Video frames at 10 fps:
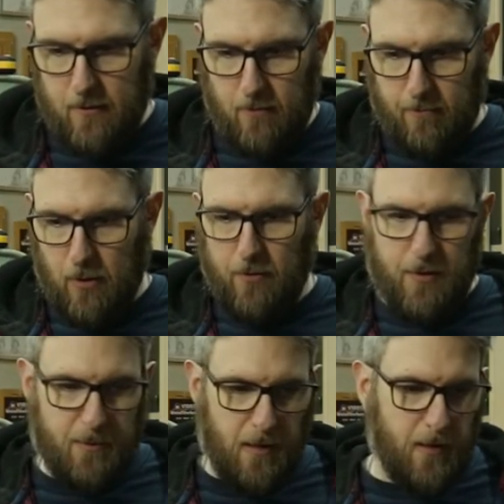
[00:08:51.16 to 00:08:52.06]
to both
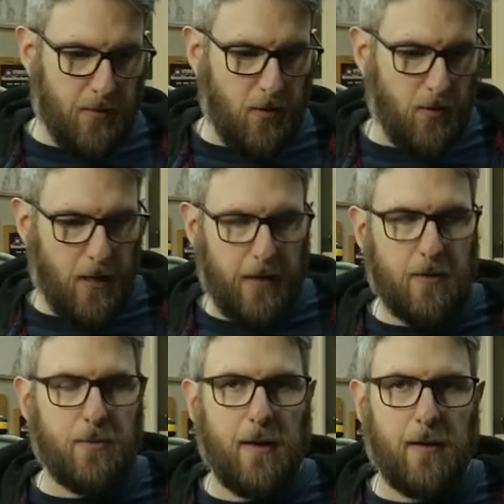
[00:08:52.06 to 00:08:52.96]
the speed controller and
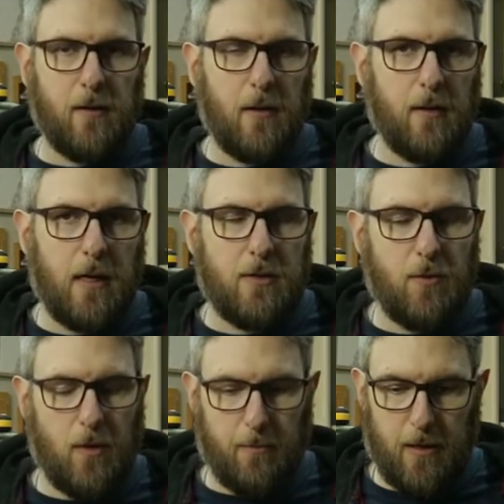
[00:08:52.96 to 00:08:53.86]
this router in case
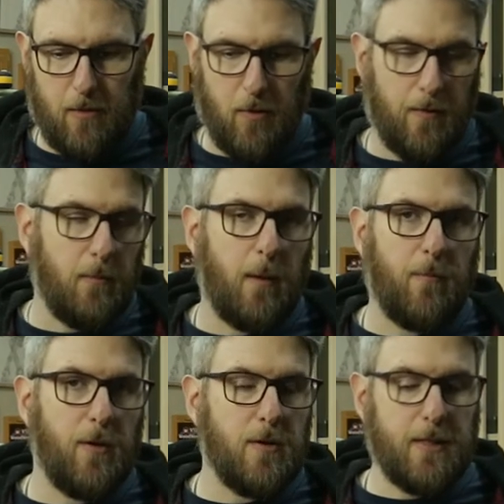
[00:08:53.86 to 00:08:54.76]
you want to pick one of them
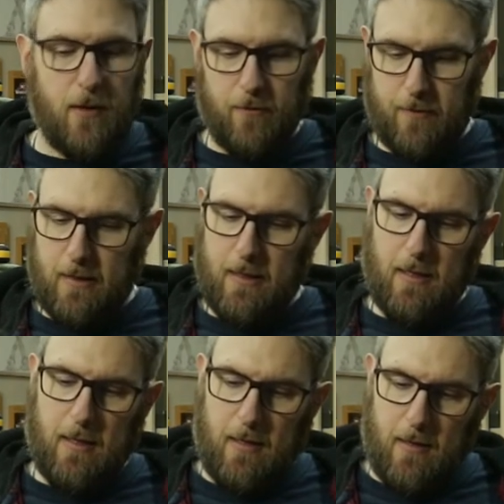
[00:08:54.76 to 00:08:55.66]
up for yourself.
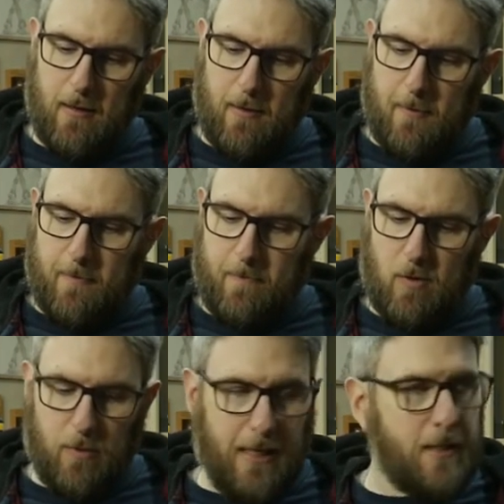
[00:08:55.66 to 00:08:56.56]

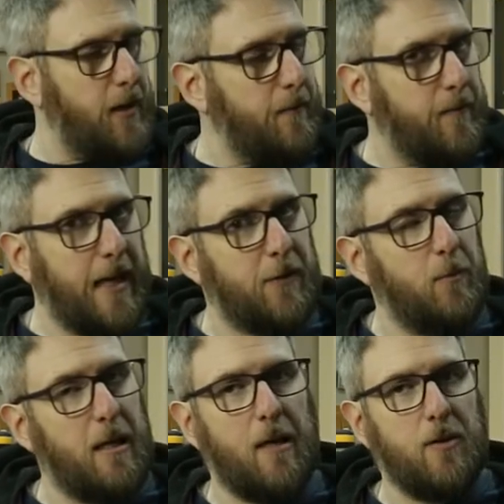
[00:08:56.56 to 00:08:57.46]
With that said, thanks for
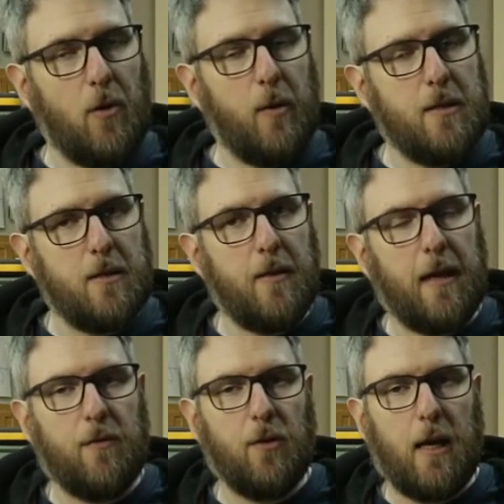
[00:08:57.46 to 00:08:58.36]
being here as always.
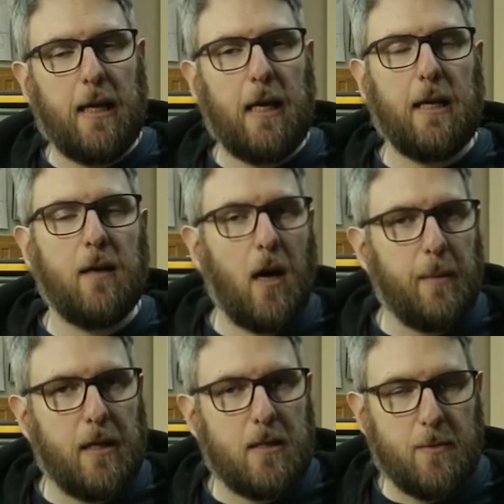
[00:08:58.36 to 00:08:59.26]
Thank you for liking and
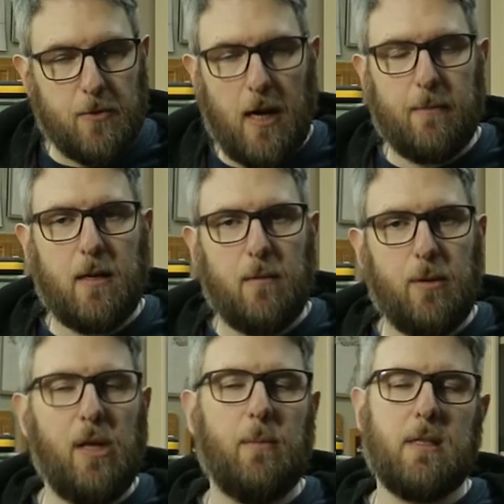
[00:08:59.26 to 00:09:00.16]
commenting, subscribing,
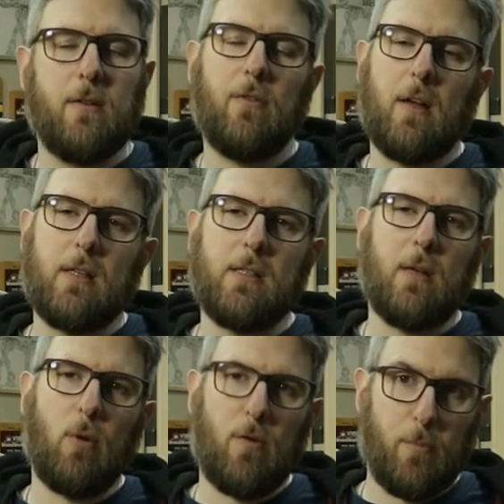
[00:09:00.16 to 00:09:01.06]
being amazing friends
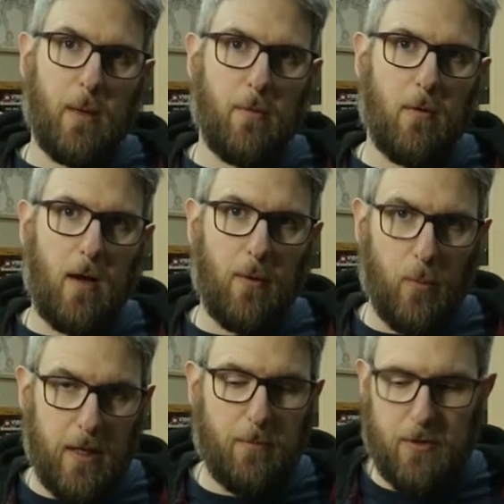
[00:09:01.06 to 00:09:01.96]
and wonderful people. I
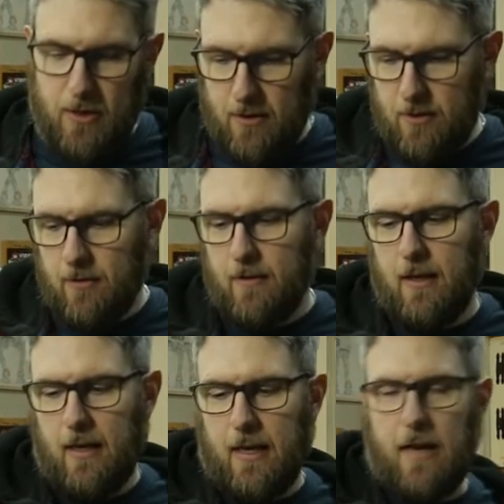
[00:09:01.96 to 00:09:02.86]
really appreciate you.
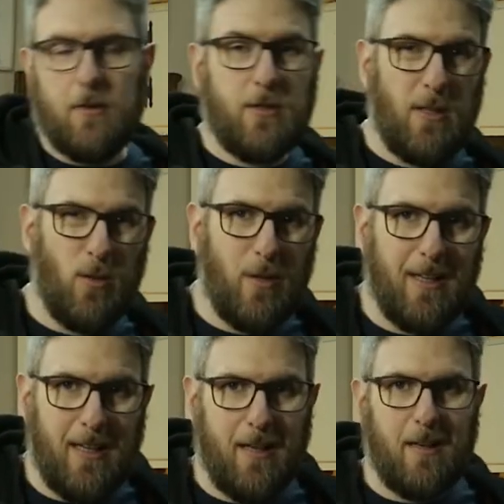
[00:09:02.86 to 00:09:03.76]
And I'll see you
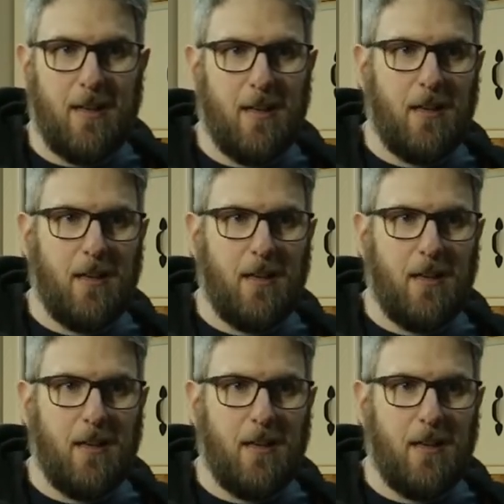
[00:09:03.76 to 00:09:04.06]
again